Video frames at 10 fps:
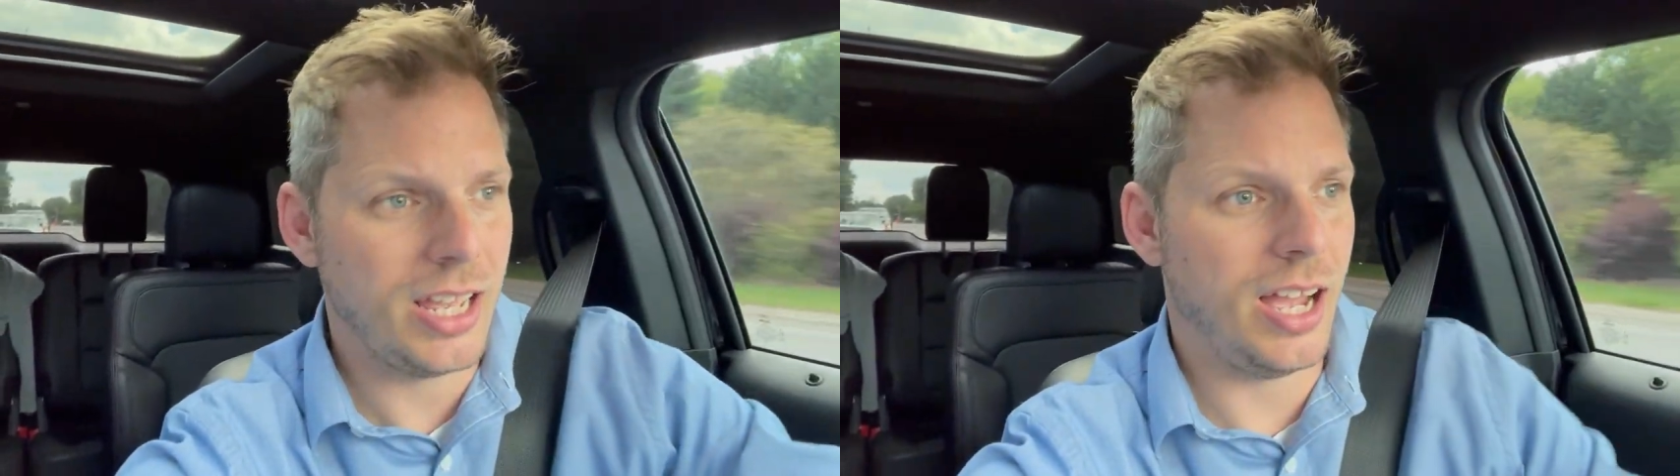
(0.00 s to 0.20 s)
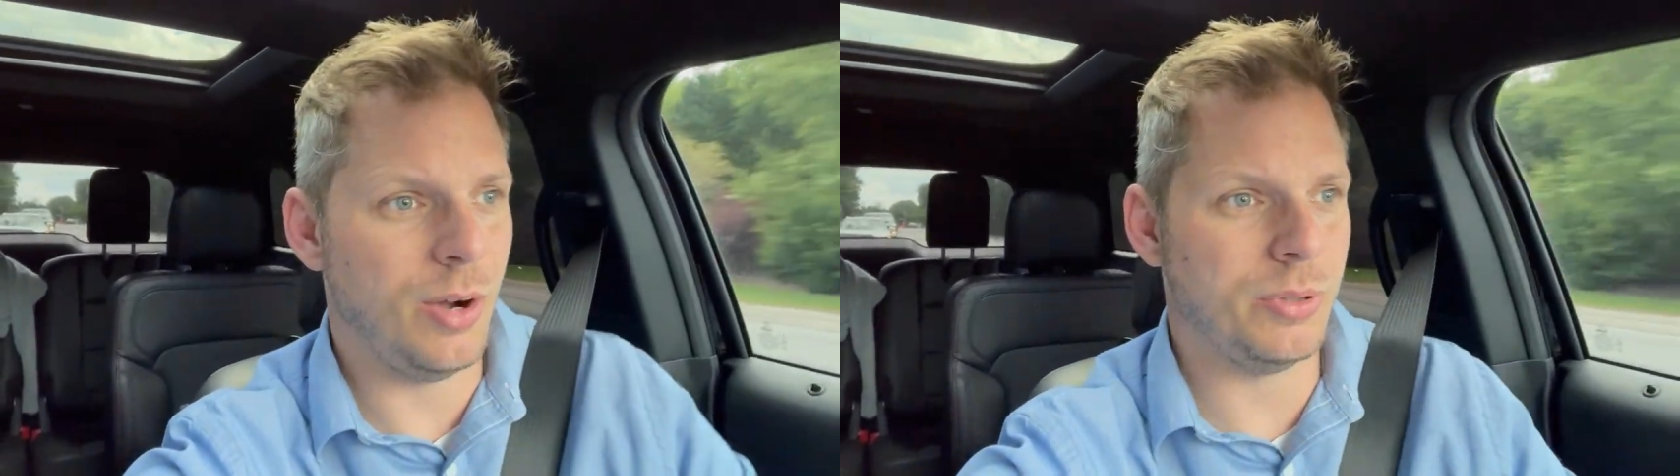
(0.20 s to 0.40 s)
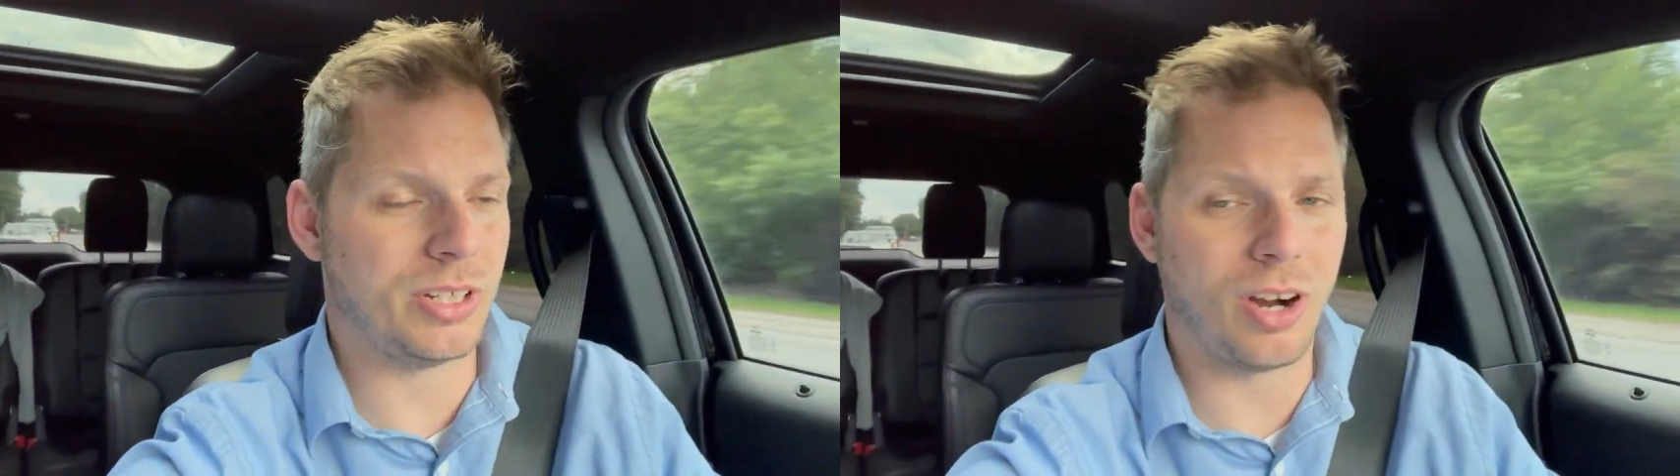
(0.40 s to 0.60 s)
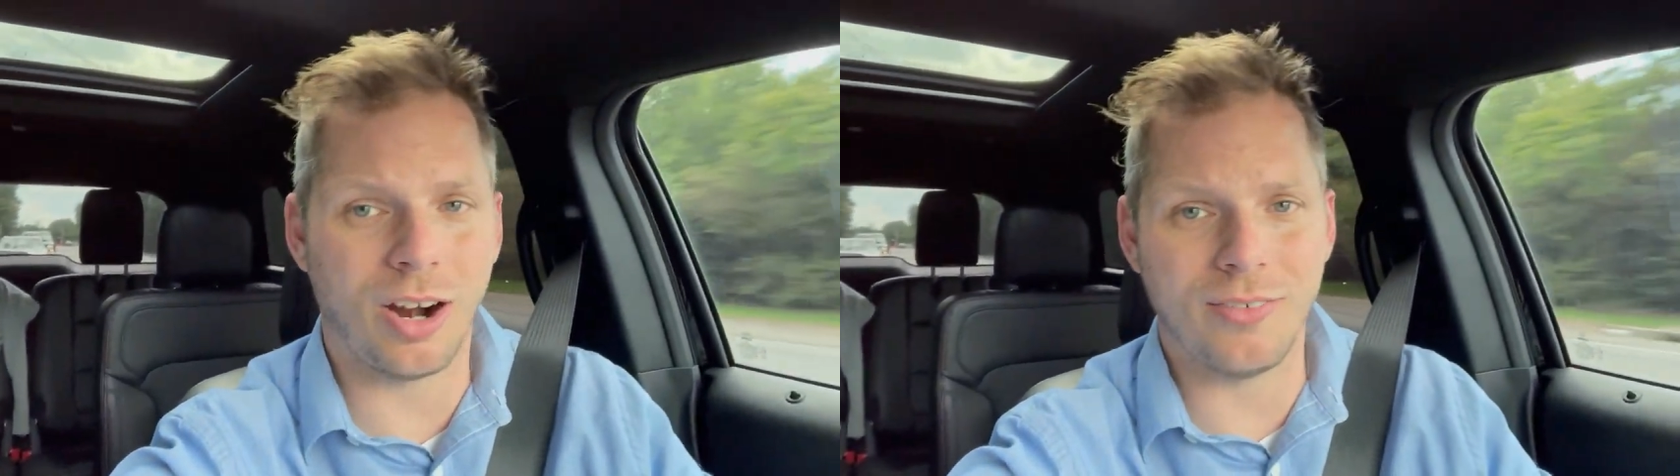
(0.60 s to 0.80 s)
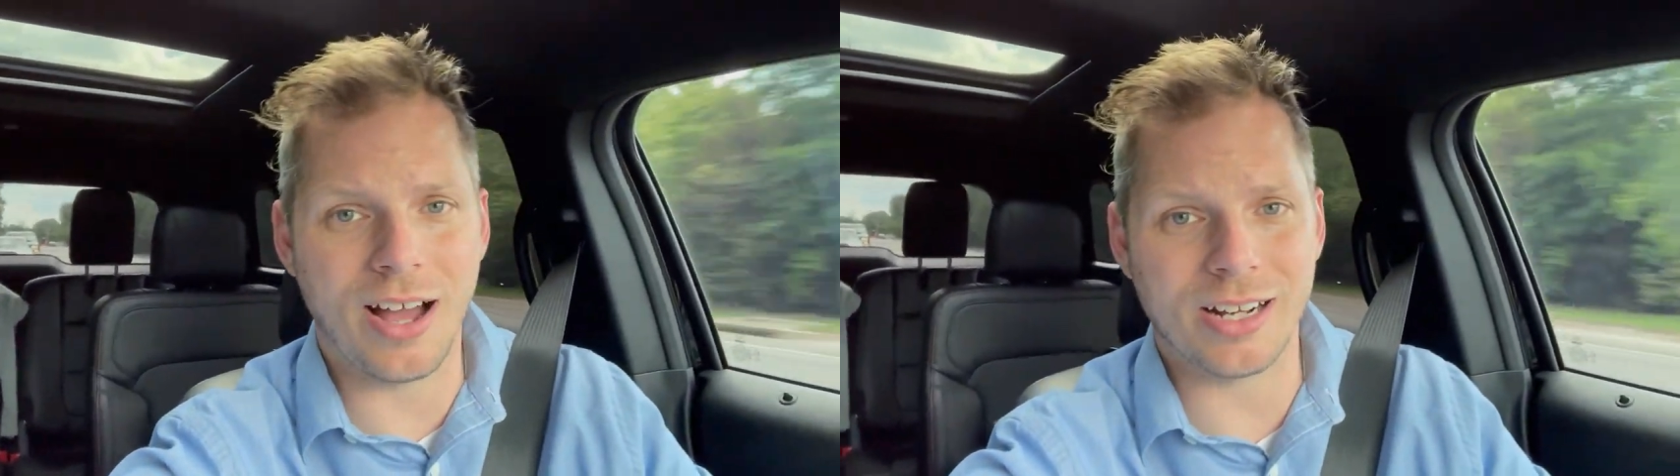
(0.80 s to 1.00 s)
uh, with the
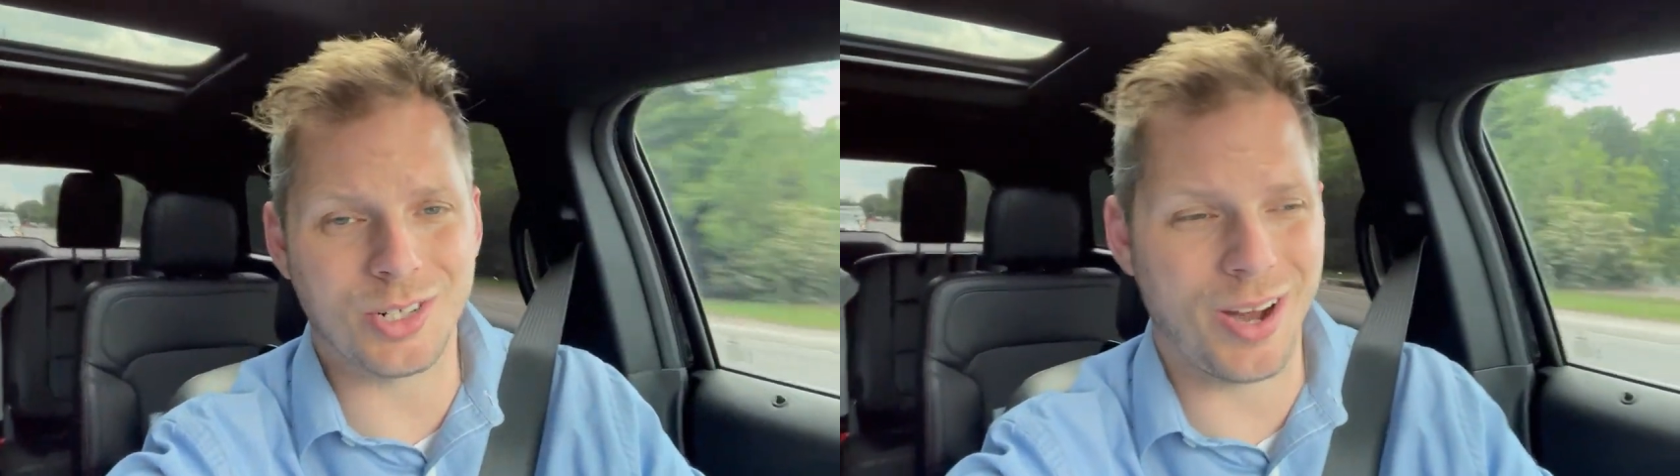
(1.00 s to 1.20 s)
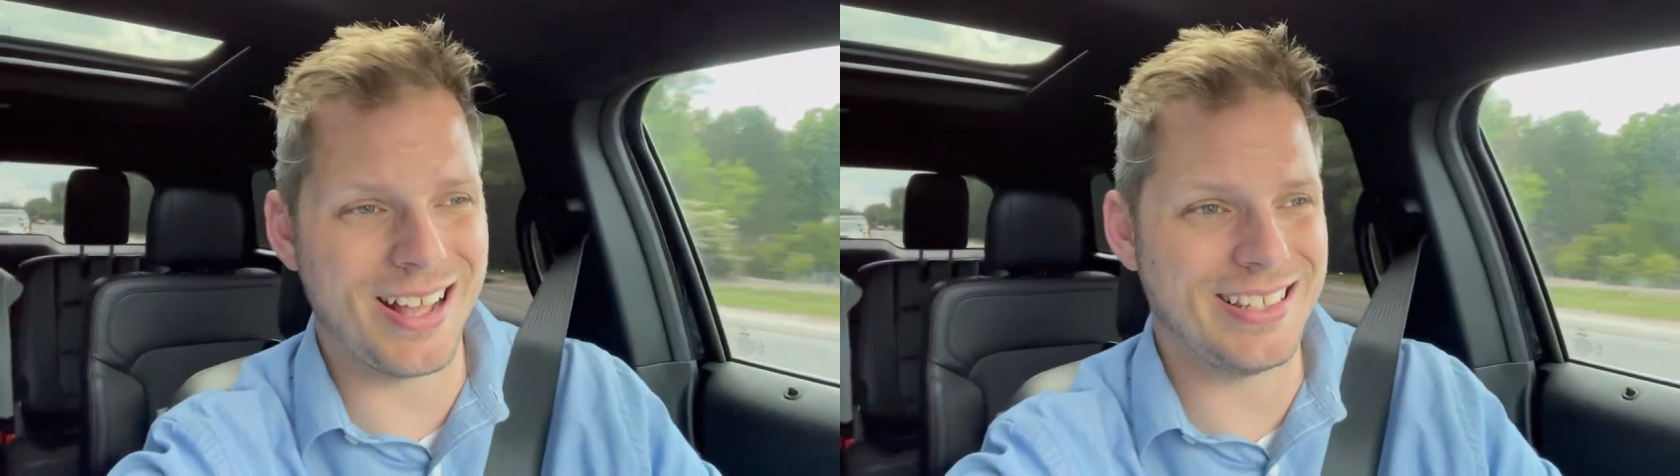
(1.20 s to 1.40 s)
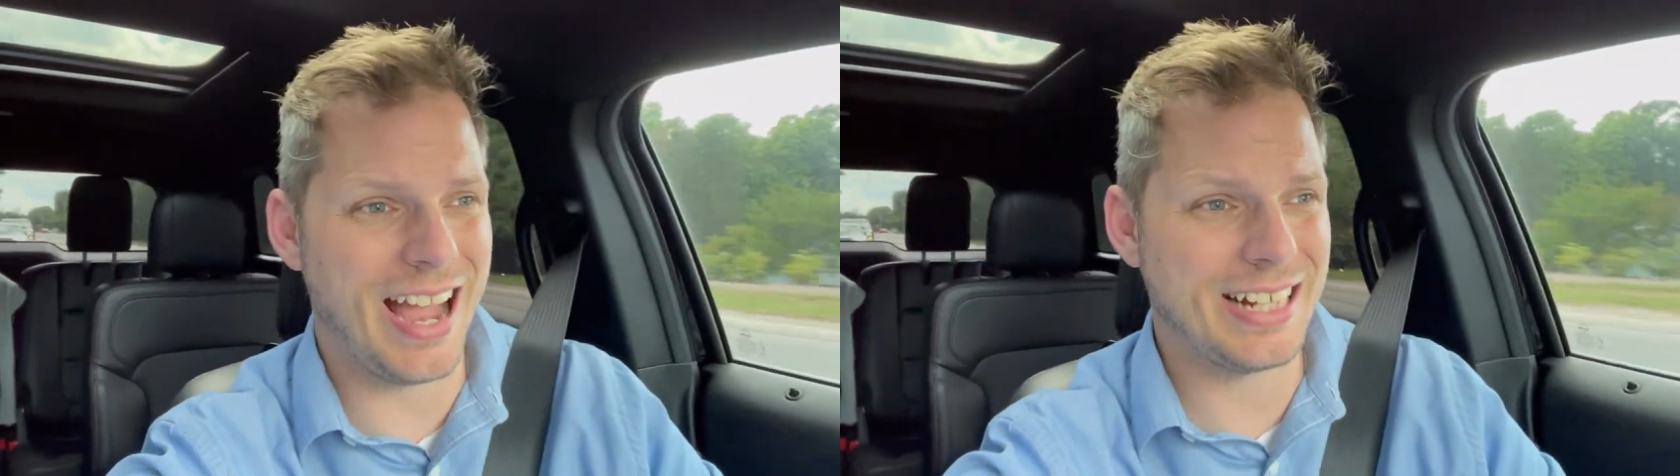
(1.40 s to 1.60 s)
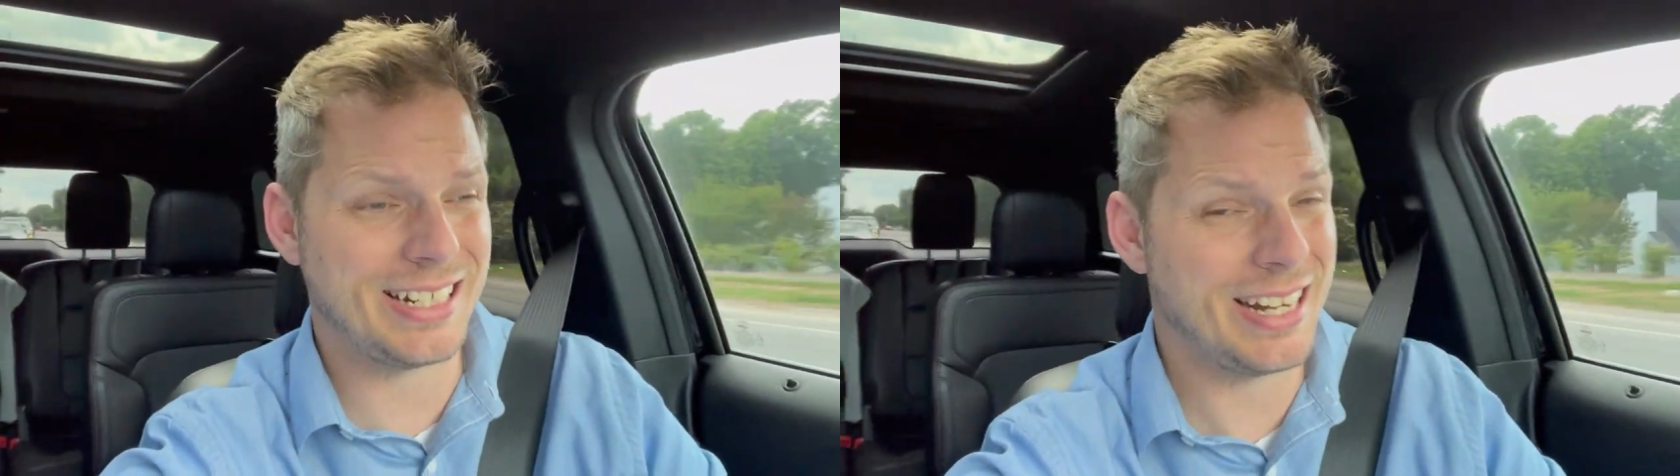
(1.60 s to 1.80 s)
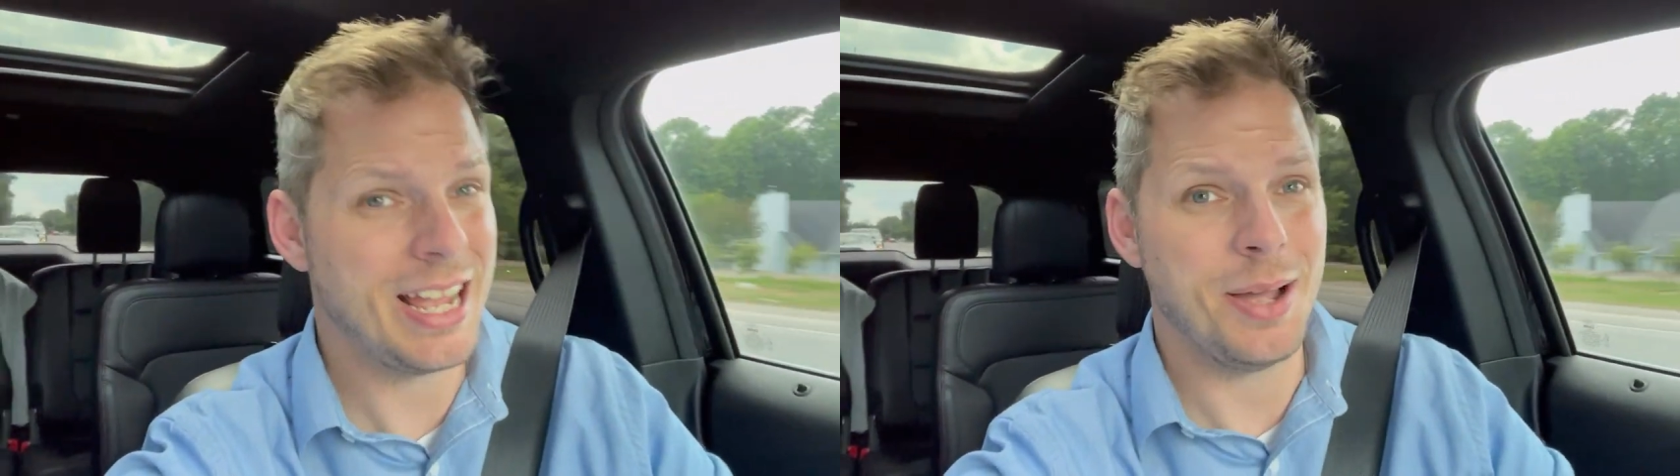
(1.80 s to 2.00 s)
Carvana
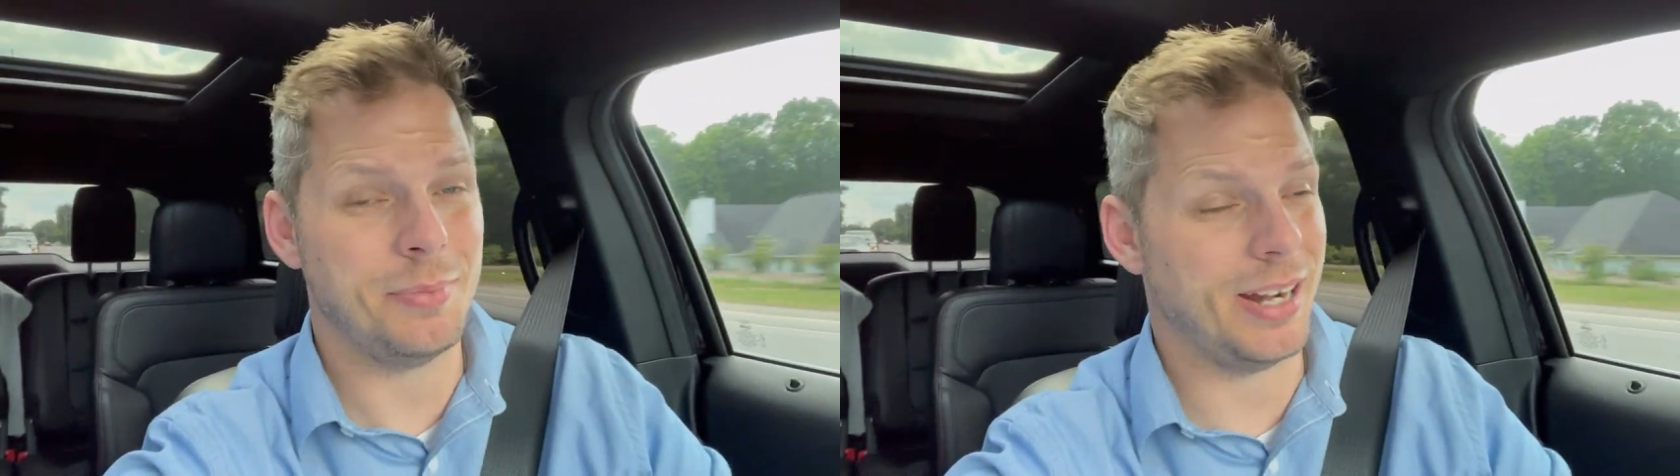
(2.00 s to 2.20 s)
transaction,